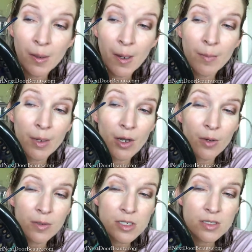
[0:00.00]
And I'm going to
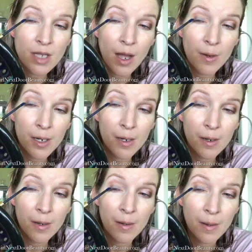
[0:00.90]
go just out here
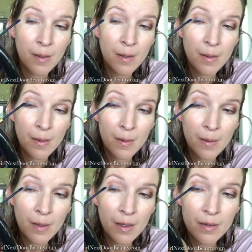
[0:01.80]

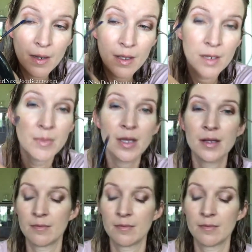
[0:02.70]
a tiny bit.